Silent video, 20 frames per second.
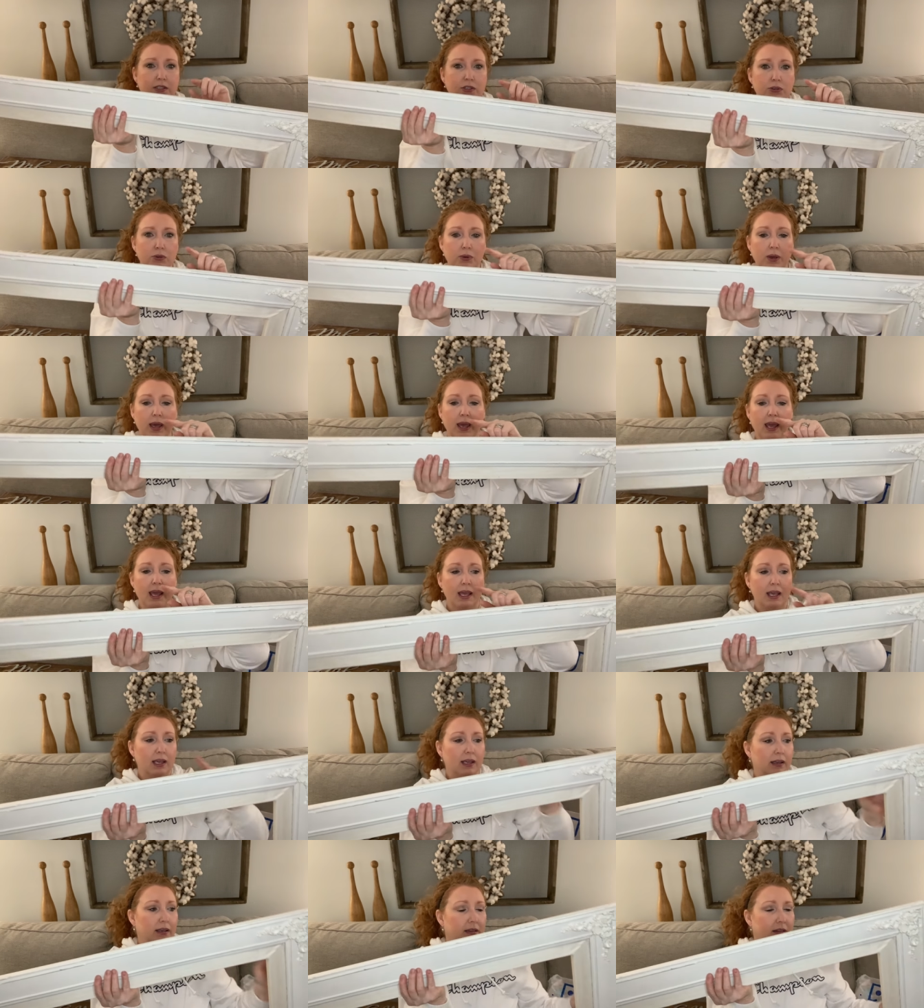to
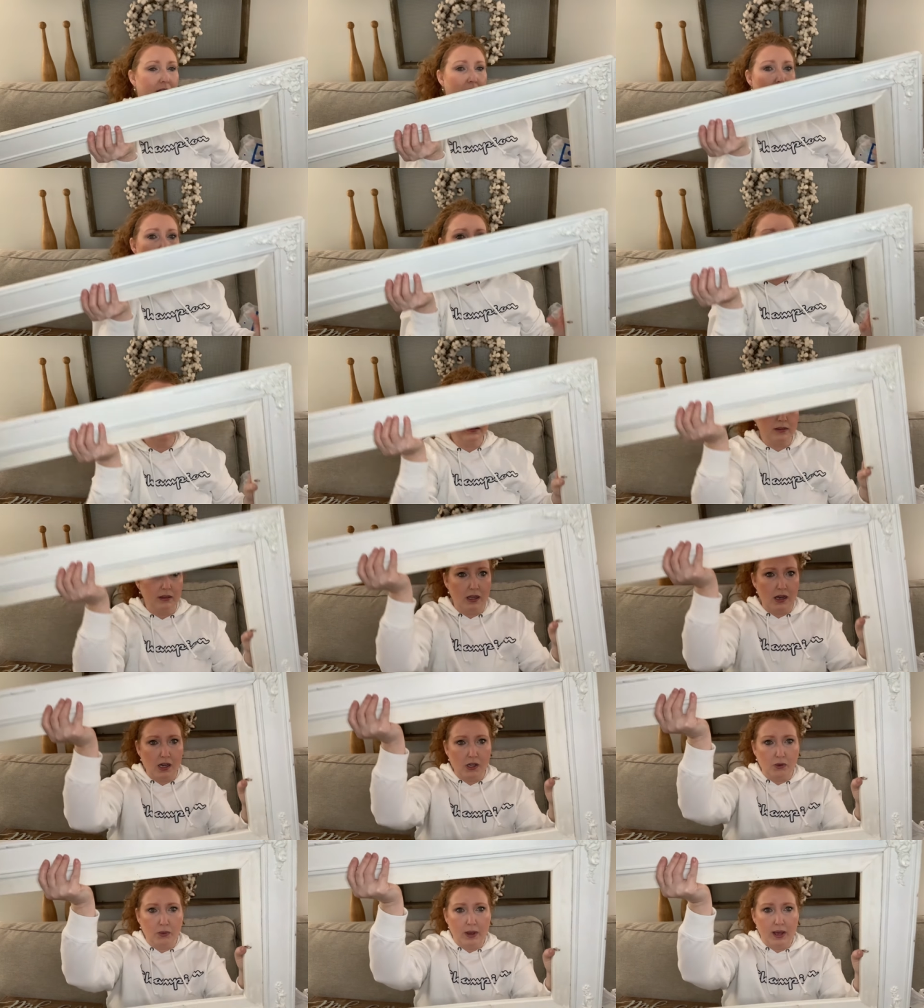hang long,
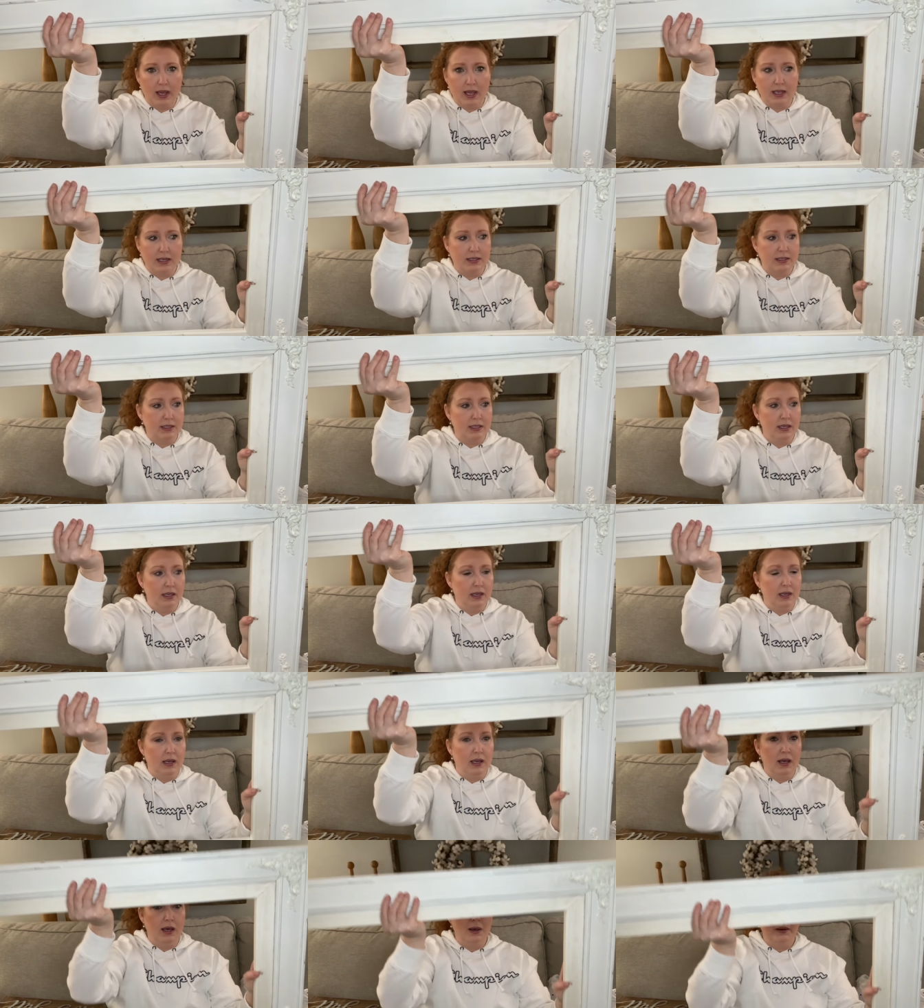long ways,
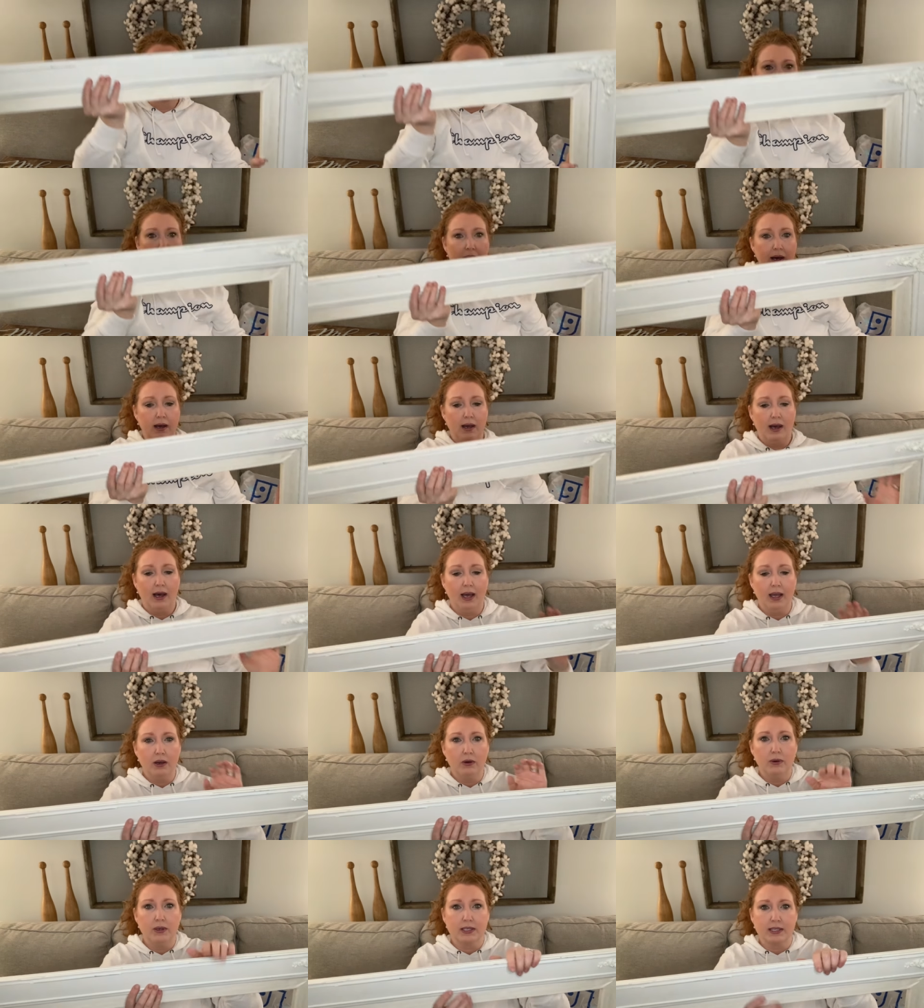but
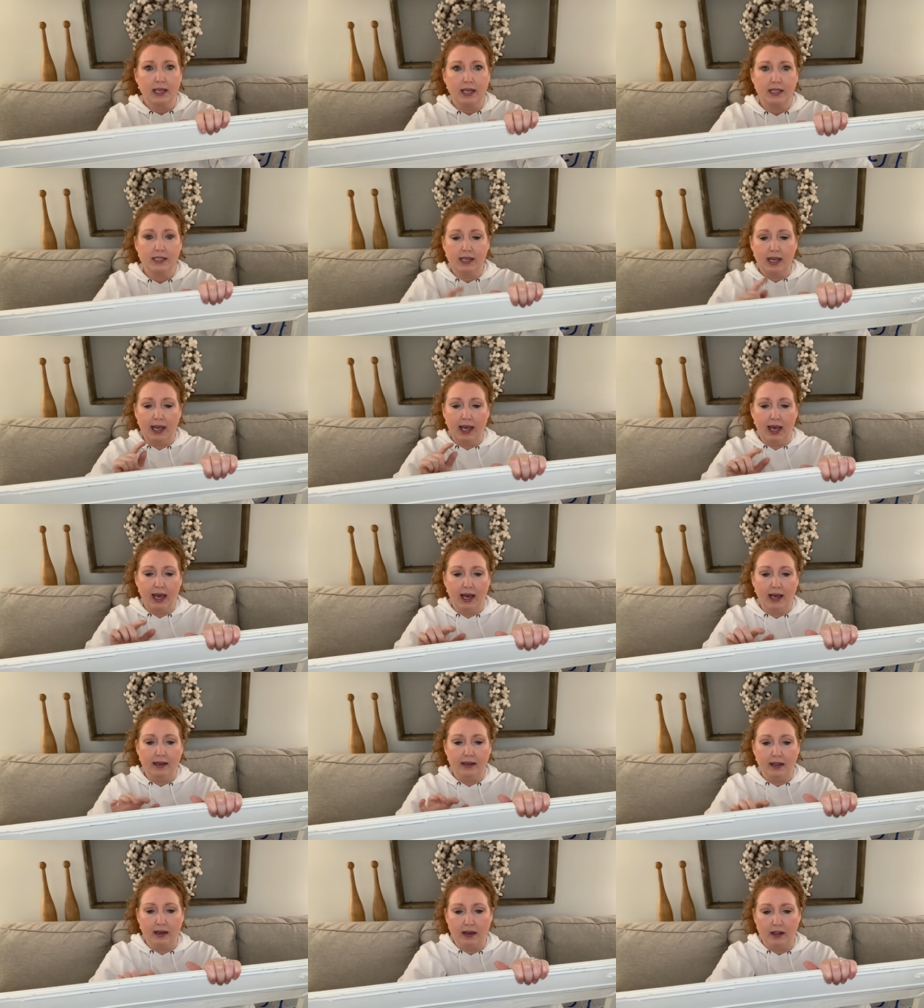I always like to
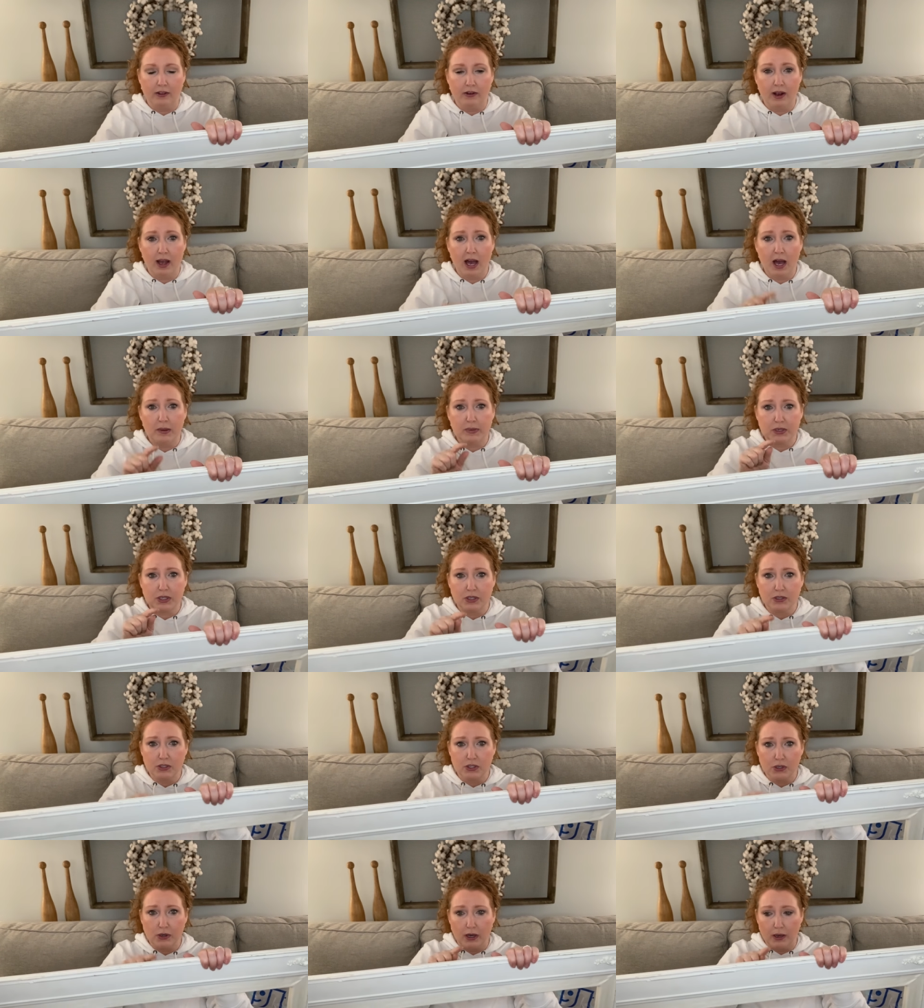add another option,
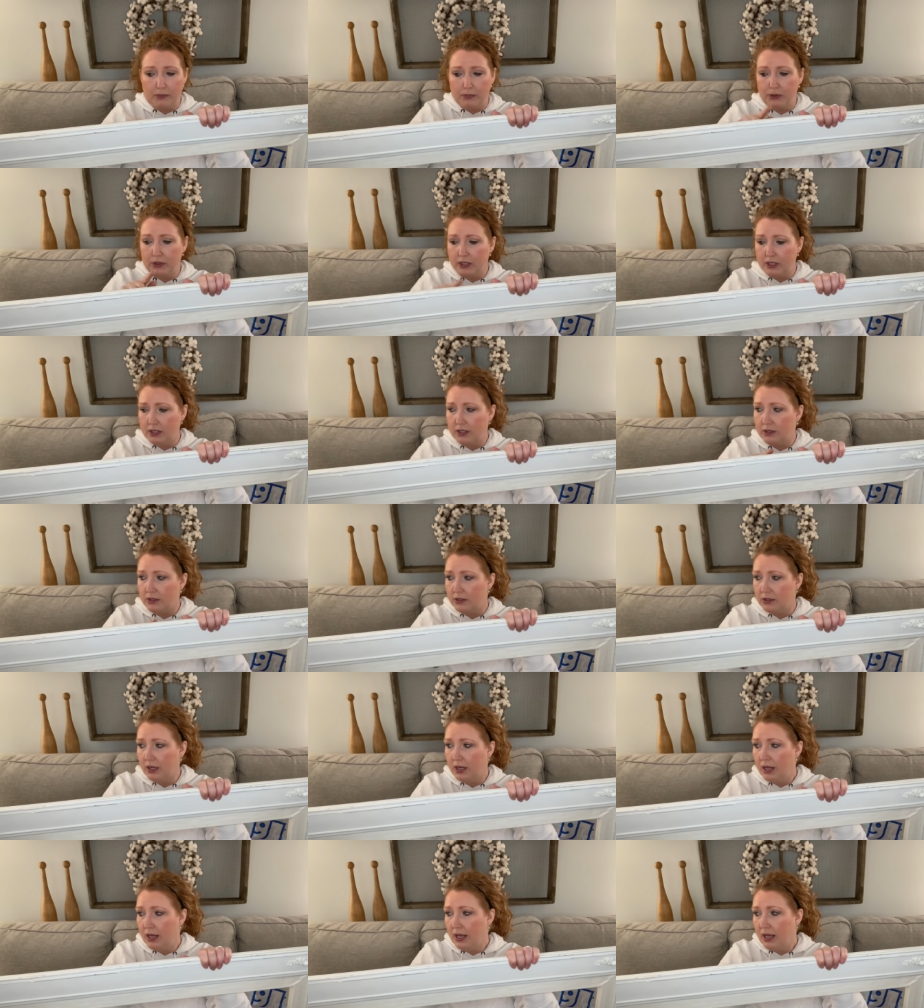so I'll put another
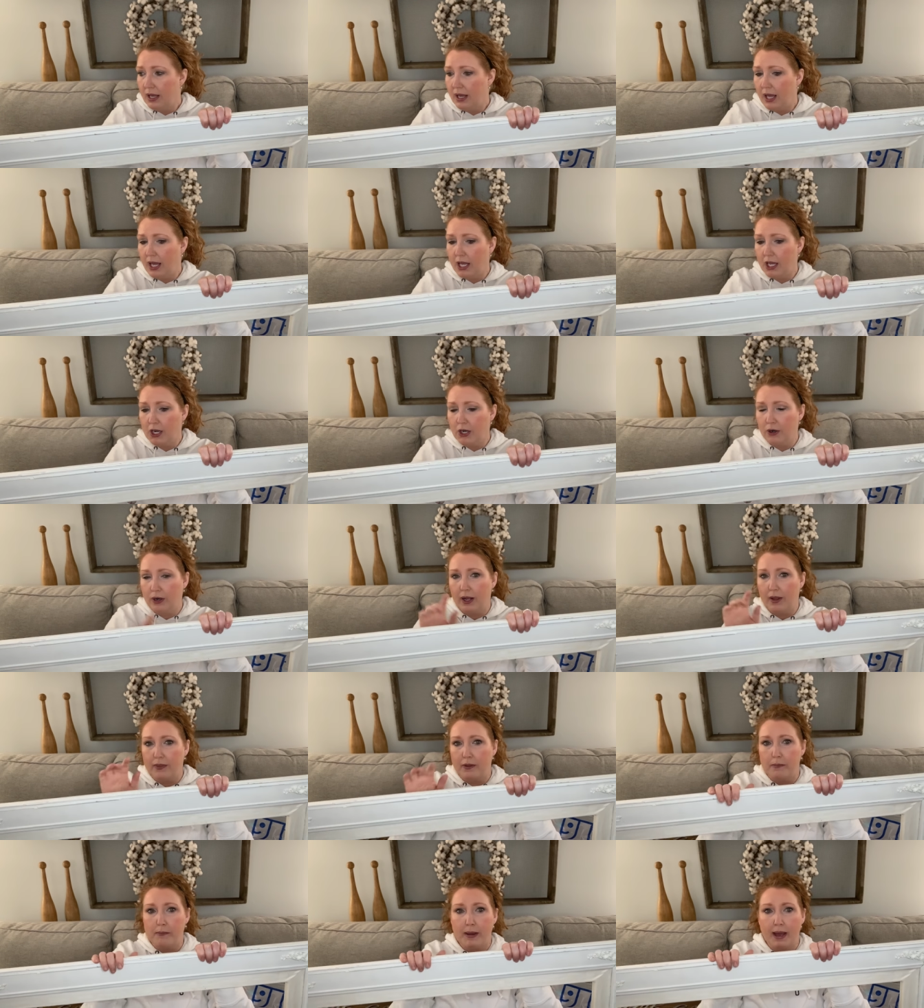hanger
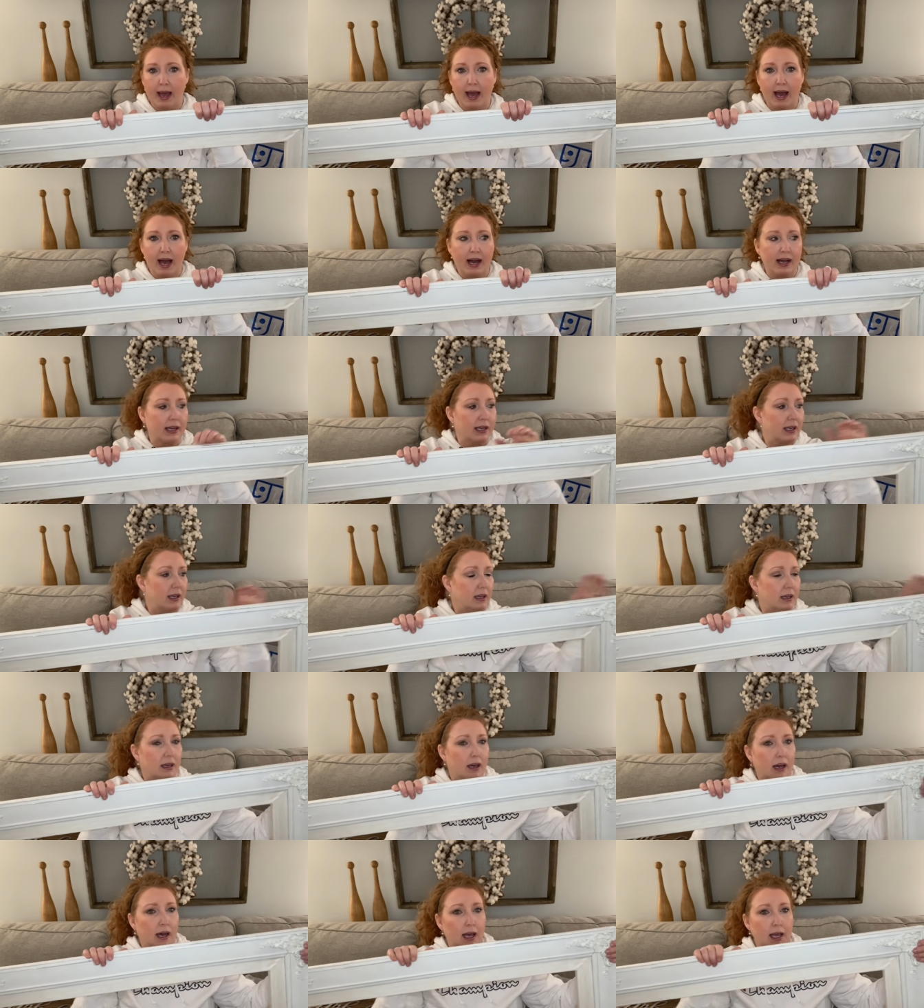on the back
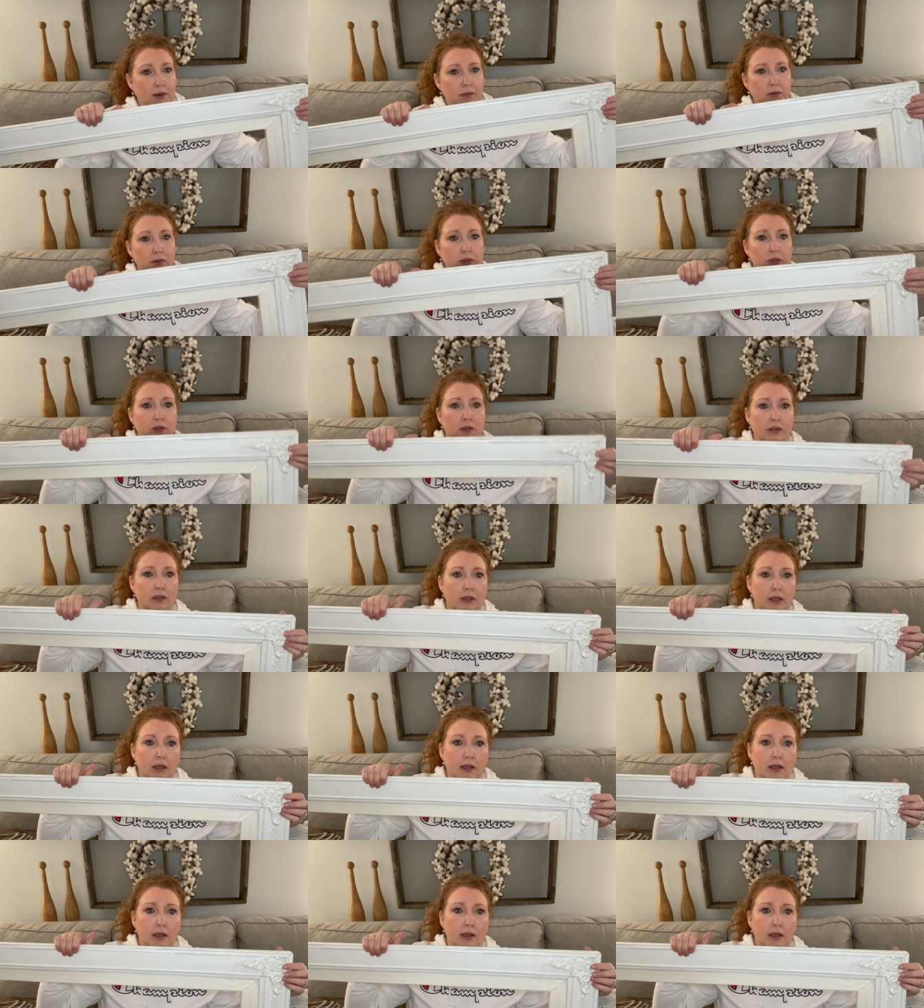I will